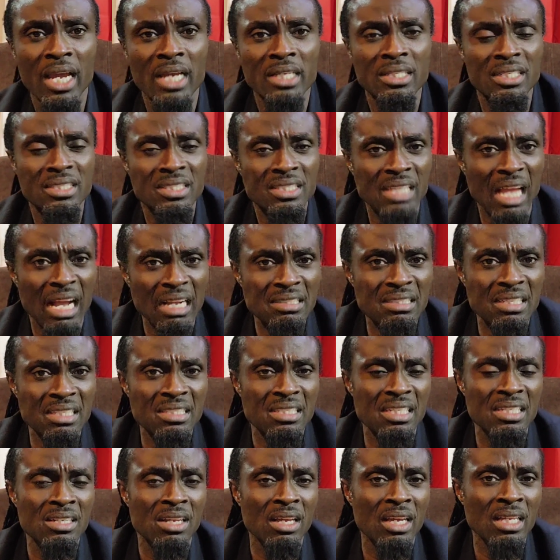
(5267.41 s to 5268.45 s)
the
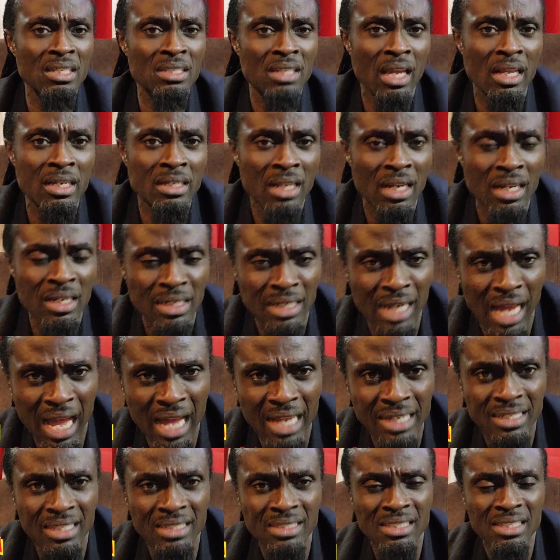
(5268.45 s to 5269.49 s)
toxins in, in, in the
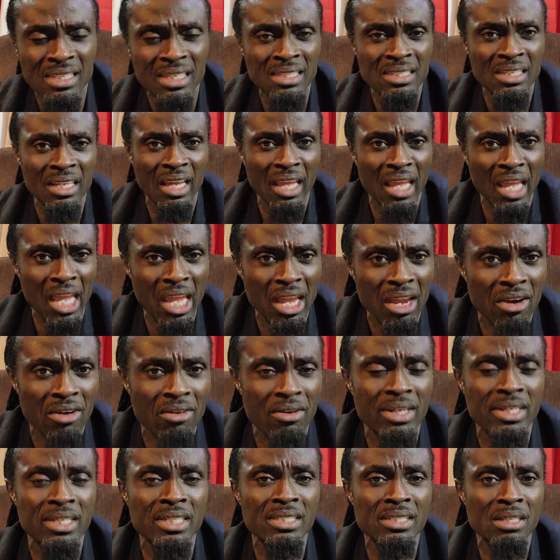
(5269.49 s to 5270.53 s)
land and the, in the air
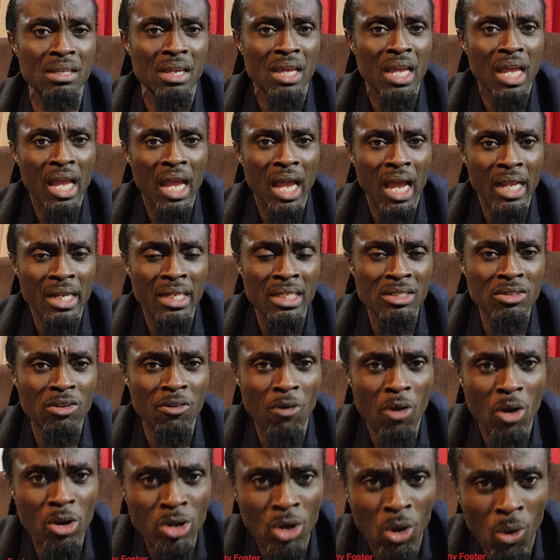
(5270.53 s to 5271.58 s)
and in the and in, the,
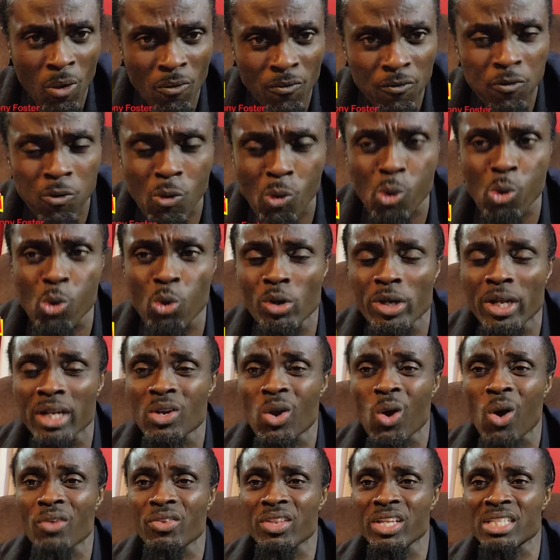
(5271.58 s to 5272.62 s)
in our food and
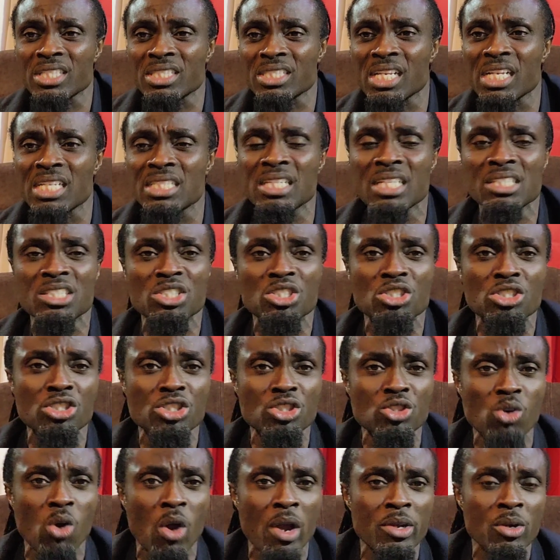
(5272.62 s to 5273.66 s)
all the things that is
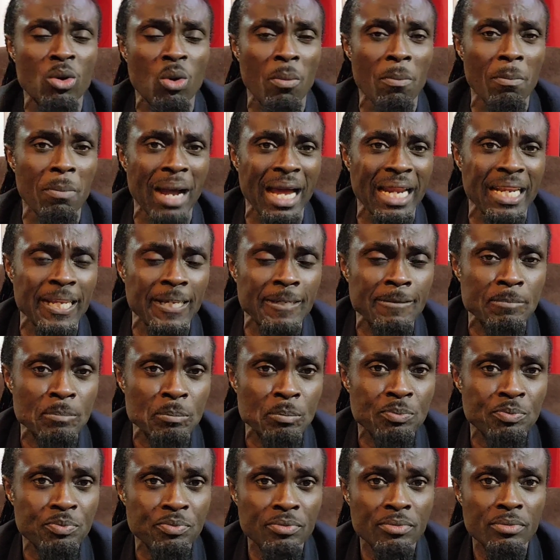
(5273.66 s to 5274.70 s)
destroying our body,
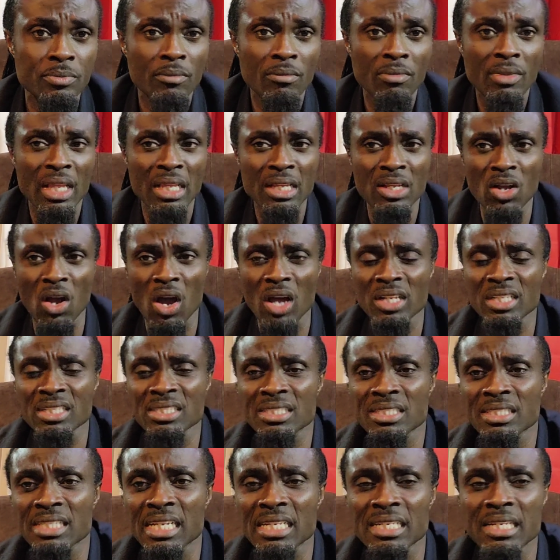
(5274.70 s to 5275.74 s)
God in
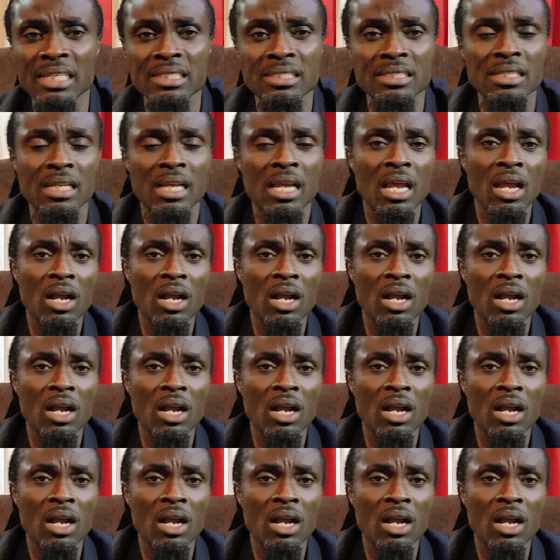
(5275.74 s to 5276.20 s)
sickness.